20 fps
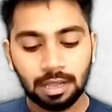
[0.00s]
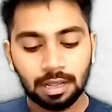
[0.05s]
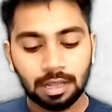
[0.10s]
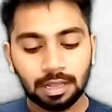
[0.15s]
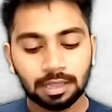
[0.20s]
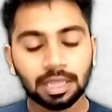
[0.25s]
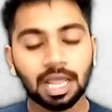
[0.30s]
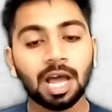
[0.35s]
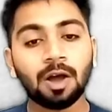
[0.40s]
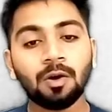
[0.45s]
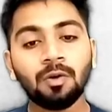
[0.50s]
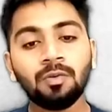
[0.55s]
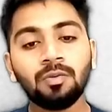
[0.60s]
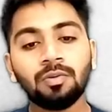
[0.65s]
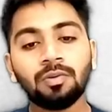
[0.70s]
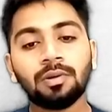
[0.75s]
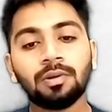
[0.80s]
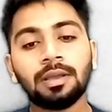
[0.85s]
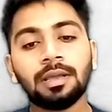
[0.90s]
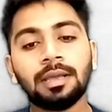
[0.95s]

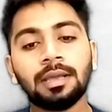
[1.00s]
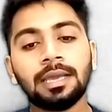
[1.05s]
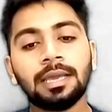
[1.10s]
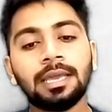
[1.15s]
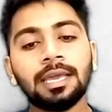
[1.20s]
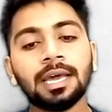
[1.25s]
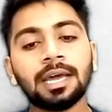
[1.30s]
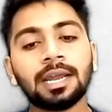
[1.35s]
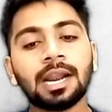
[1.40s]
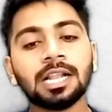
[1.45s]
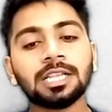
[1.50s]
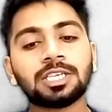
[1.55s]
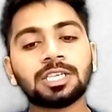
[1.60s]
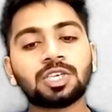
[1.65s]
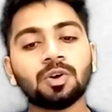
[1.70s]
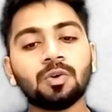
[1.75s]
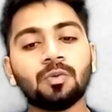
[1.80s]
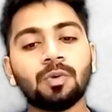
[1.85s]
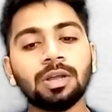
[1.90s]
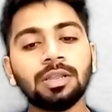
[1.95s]
Now here
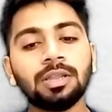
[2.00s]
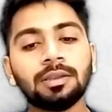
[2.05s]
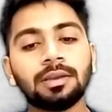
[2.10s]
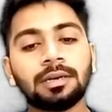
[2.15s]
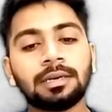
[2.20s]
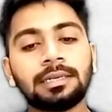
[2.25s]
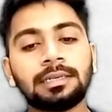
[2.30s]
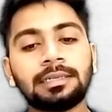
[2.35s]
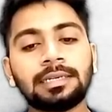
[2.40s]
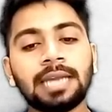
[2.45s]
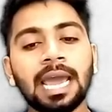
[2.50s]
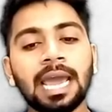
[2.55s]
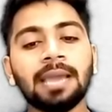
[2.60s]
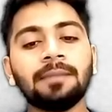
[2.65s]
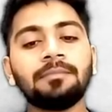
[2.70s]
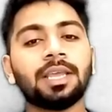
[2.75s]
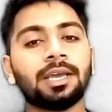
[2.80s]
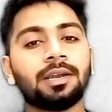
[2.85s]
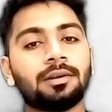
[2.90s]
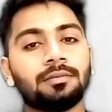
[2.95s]
also one
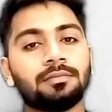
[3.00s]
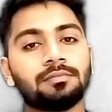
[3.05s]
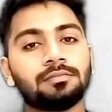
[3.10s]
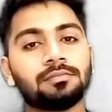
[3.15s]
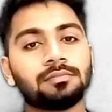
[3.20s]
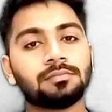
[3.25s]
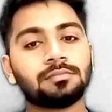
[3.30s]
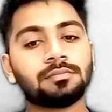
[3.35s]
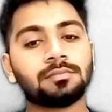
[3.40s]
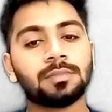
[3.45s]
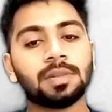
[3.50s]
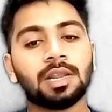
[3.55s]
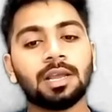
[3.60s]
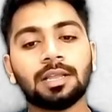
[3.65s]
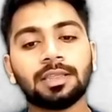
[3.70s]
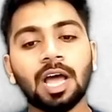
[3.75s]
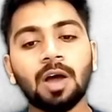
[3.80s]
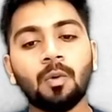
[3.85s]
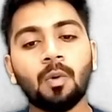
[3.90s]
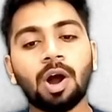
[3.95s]
time there.
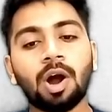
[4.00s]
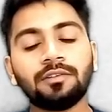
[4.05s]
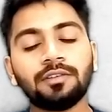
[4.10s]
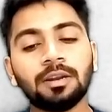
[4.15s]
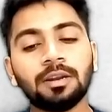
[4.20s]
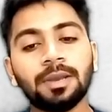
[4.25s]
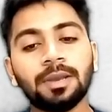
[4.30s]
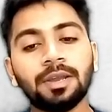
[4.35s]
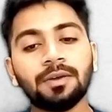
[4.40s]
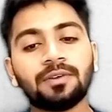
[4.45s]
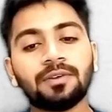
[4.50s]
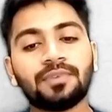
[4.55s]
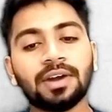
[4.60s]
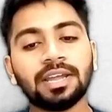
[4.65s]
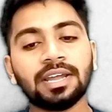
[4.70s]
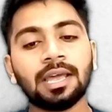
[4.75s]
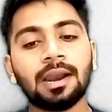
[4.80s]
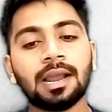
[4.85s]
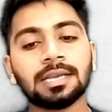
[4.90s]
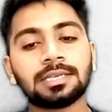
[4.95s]
Now what will be your
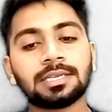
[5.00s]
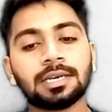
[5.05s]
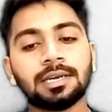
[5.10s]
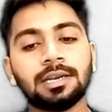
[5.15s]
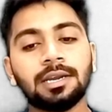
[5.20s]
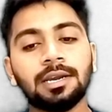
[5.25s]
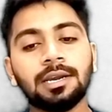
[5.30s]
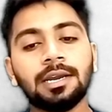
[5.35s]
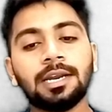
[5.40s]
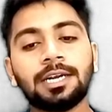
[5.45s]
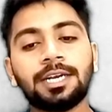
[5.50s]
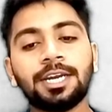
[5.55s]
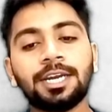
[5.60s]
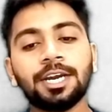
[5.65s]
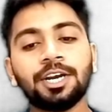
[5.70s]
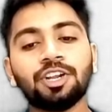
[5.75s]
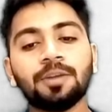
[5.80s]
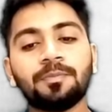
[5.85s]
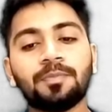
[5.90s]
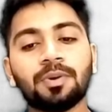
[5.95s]
final answer? T to
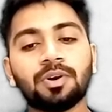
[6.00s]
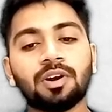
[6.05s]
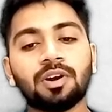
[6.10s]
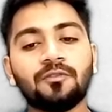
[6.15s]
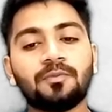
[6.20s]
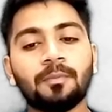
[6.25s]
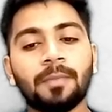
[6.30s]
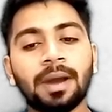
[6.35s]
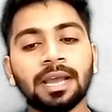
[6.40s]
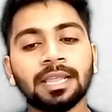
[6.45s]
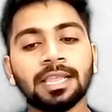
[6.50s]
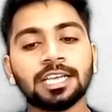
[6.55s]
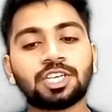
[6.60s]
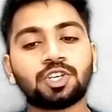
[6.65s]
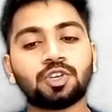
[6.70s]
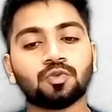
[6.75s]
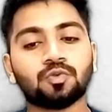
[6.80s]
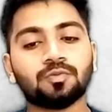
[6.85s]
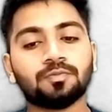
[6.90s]
the power of minus 2,